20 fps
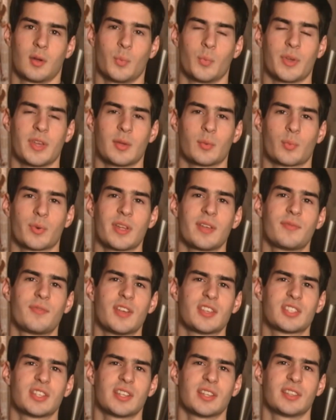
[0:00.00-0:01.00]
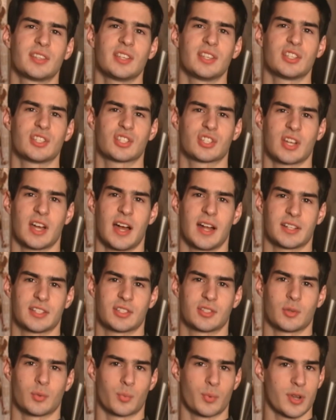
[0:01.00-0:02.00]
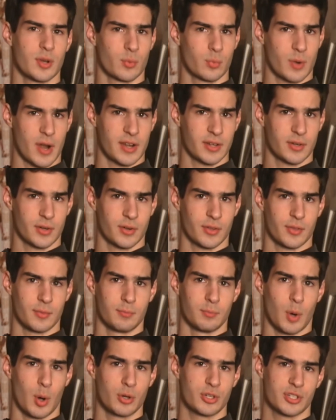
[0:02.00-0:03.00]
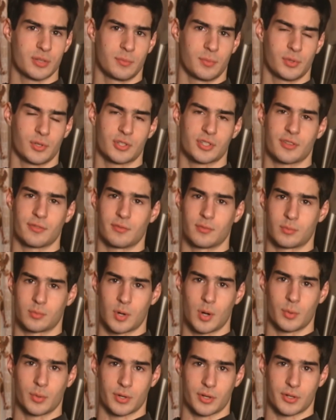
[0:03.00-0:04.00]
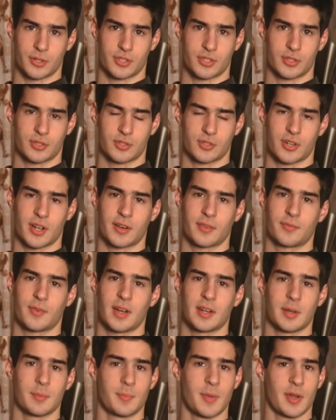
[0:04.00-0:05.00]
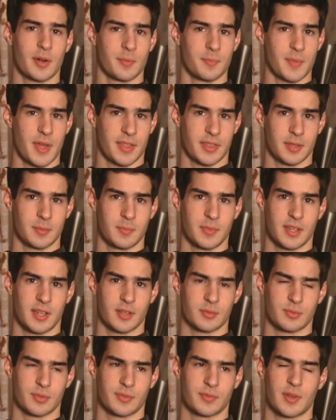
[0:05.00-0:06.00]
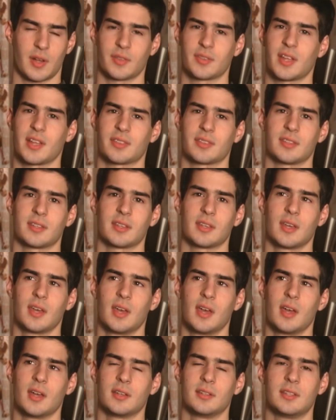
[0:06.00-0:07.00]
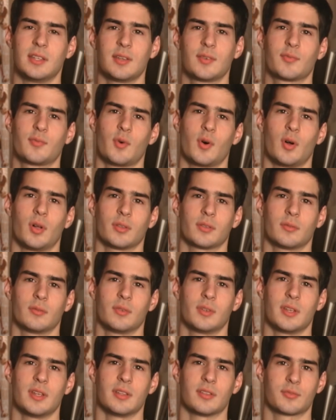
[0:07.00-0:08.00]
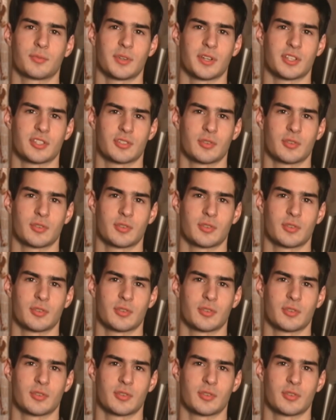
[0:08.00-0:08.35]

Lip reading: We revisited these shots to re-render the motion blurs of the rotors to try to find a better method because we felt that the default in 3D